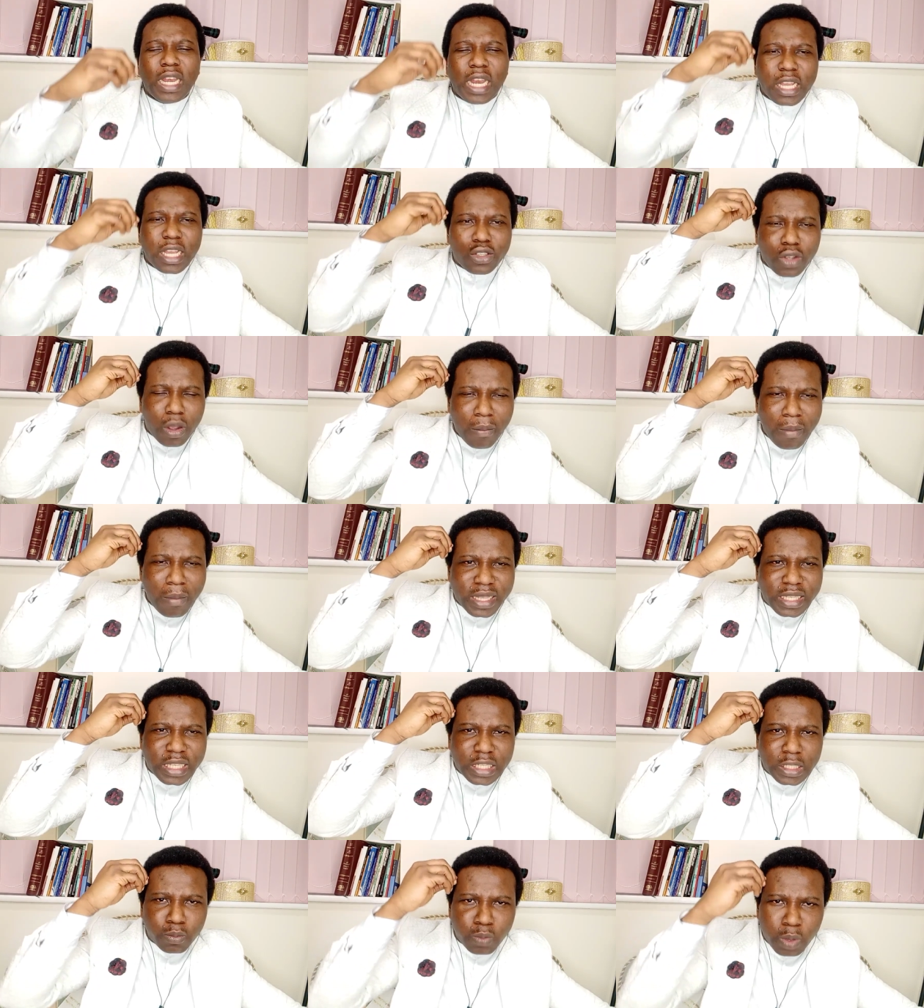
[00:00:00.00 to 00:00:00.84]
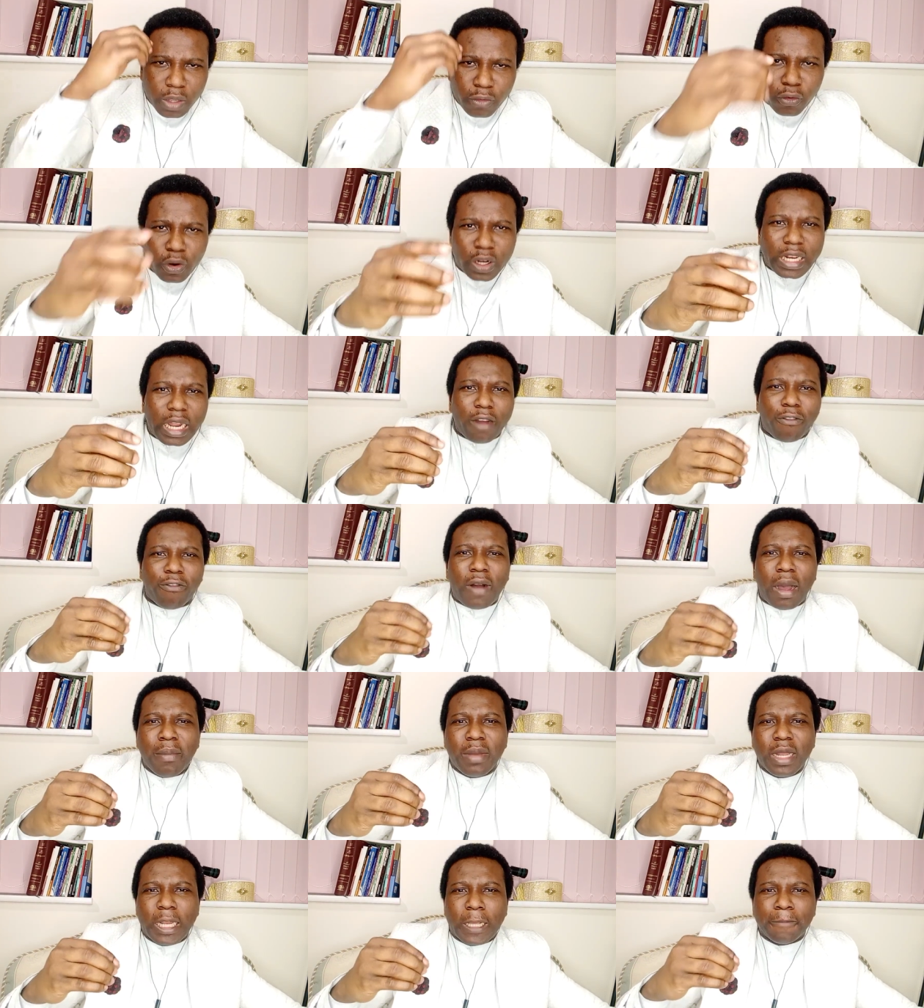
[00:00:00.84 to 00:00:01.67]
Let your mercy speak for their
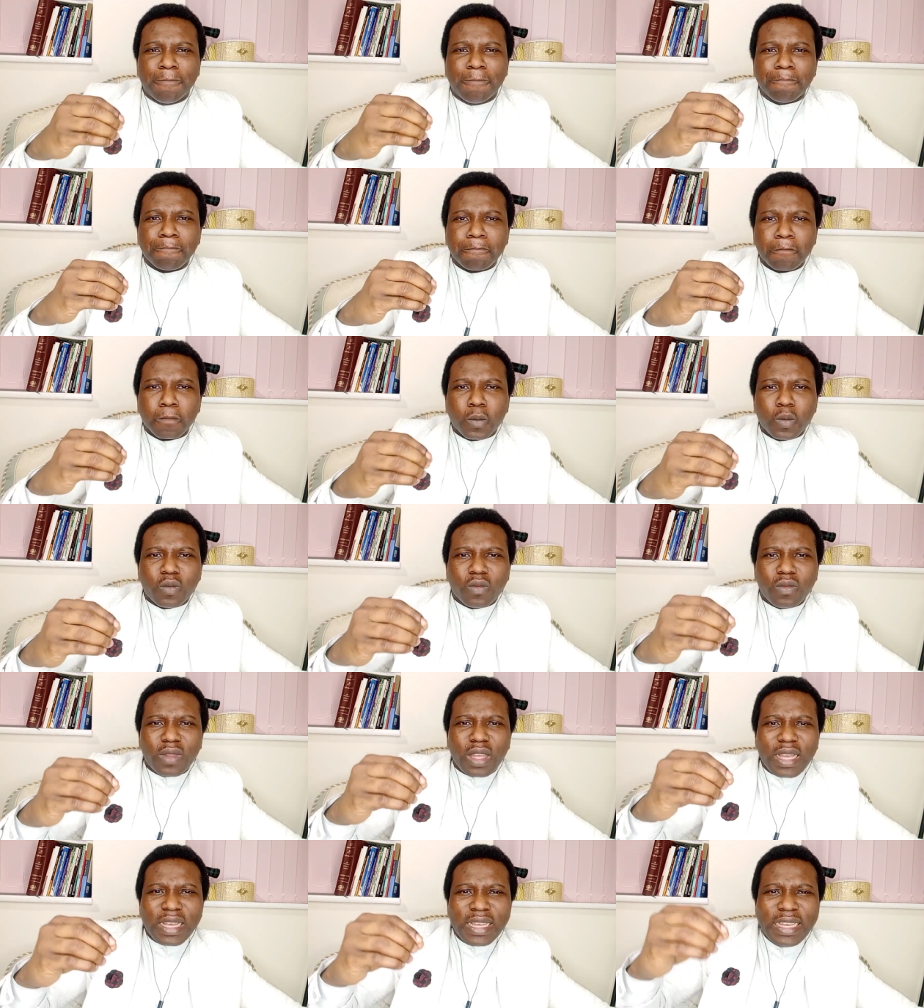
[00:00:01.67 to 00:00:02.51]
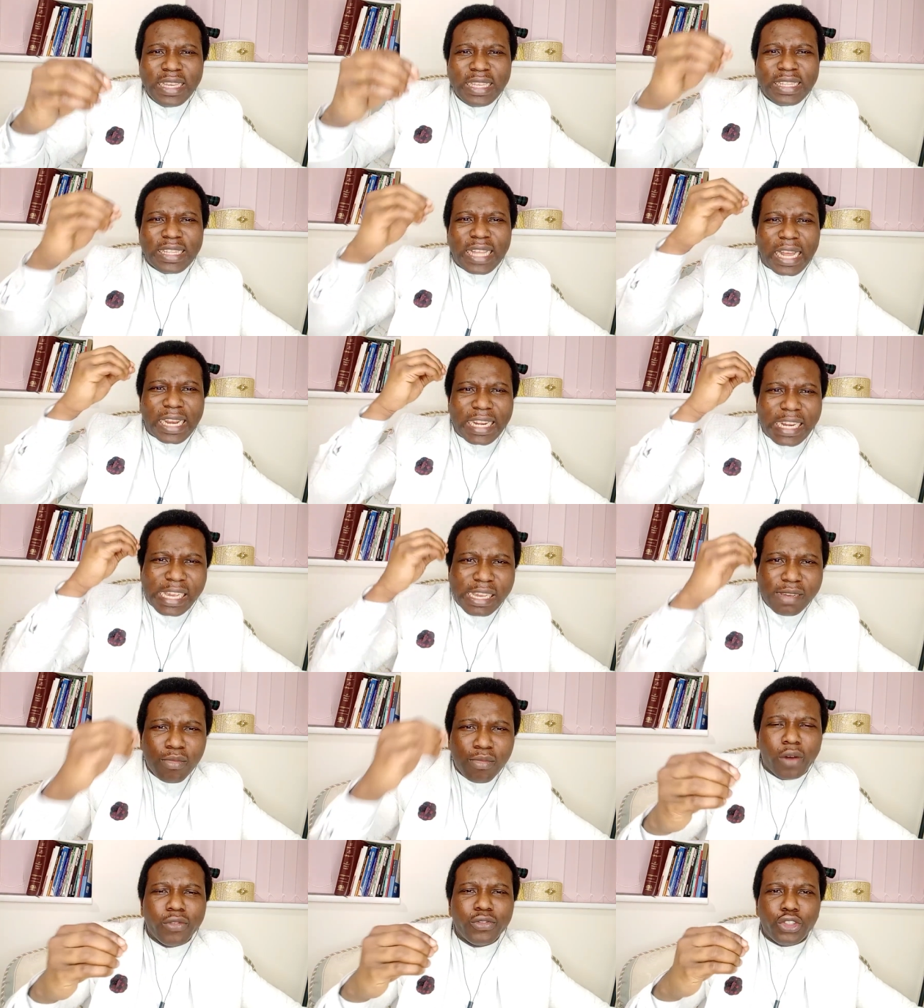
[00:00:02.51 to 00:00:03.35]
family in the
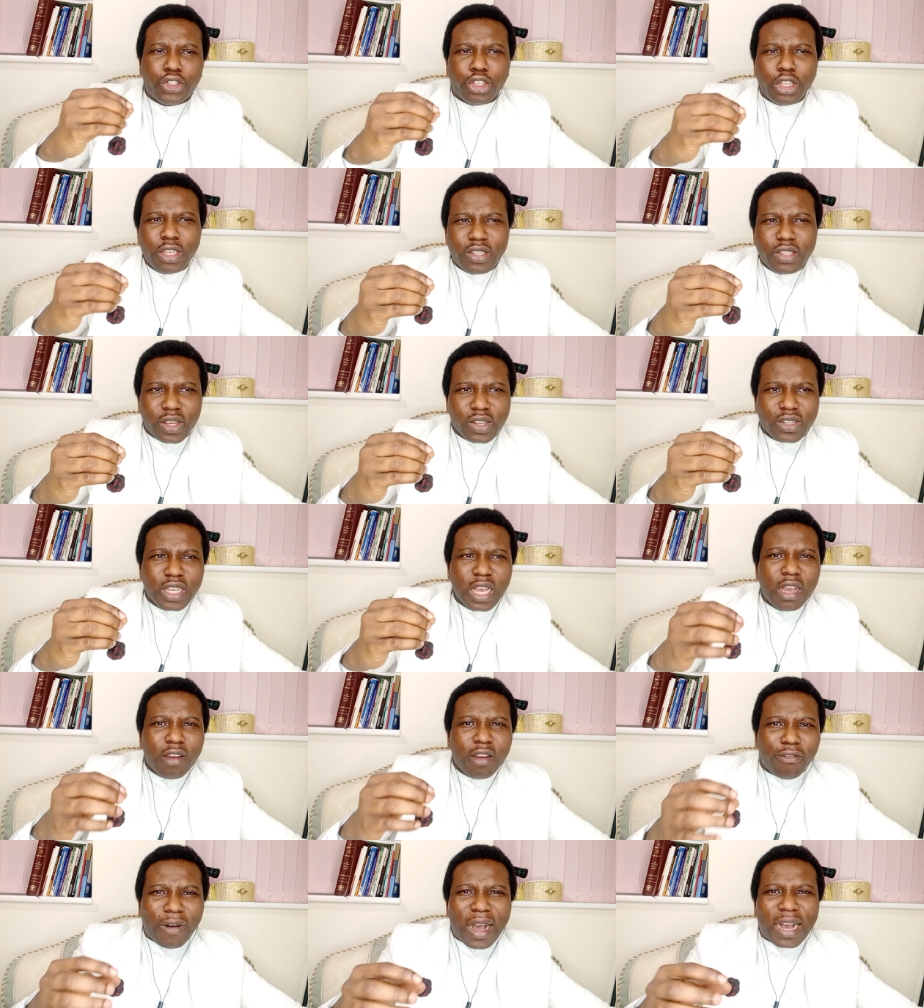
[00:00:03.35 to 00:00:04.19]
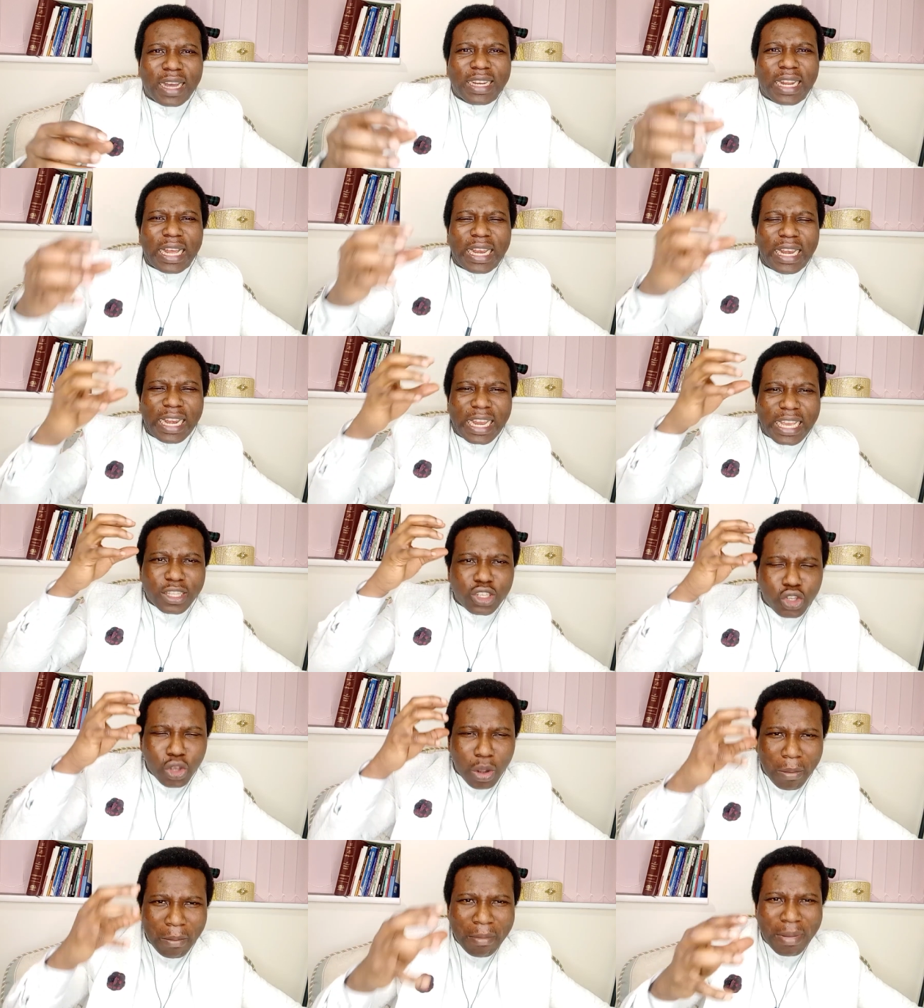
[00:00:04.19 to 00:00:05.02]
name of Jesus. Father, let
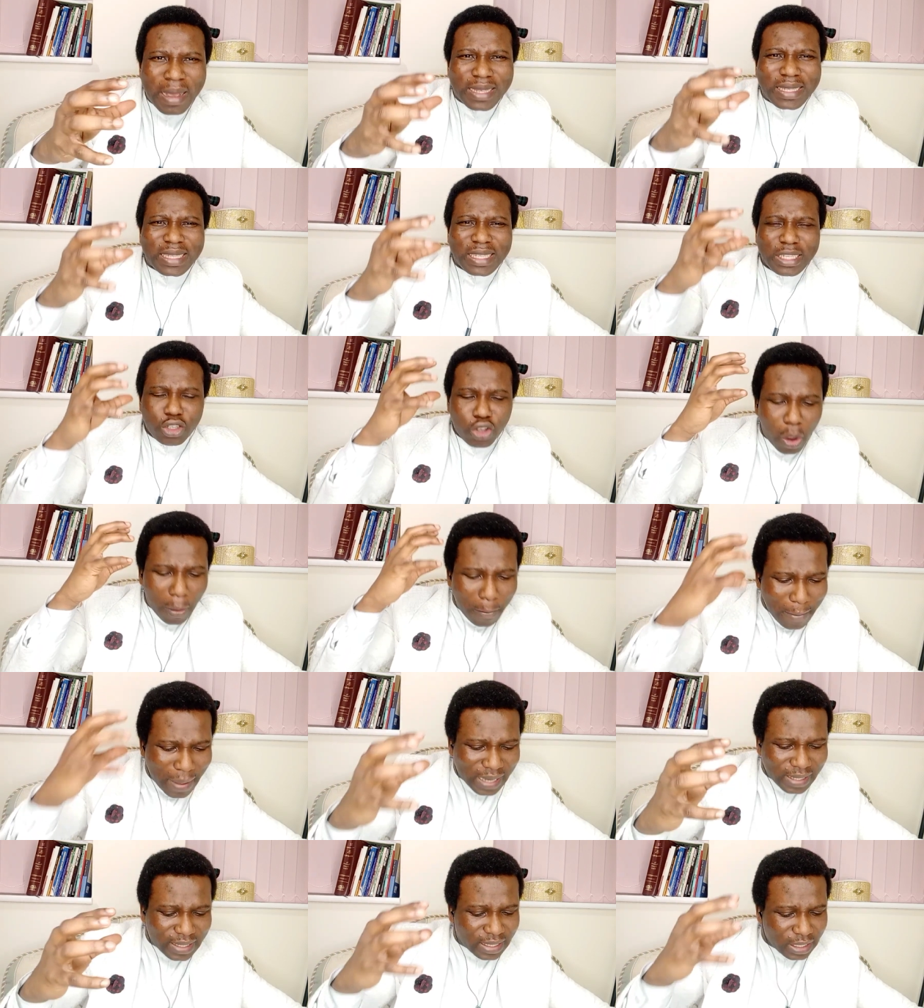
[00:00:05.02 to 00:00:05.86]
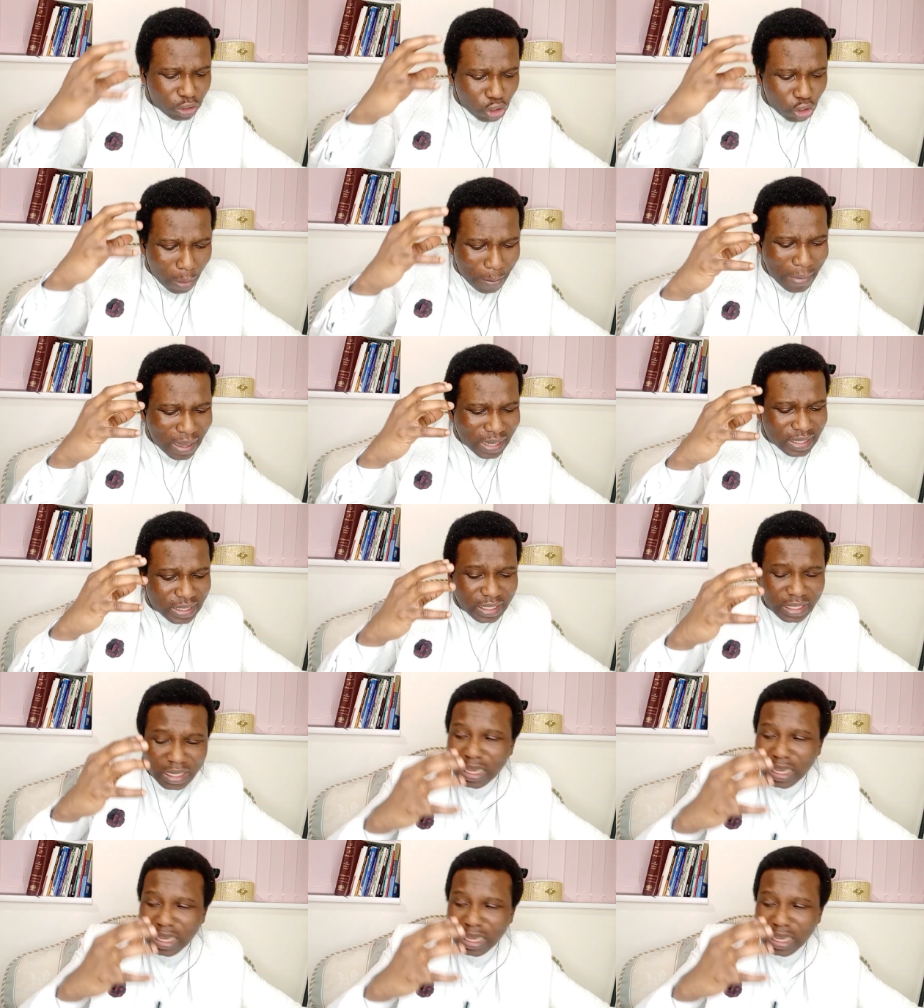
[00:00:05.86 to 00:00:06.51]
your mercy, your mercy, your mercy,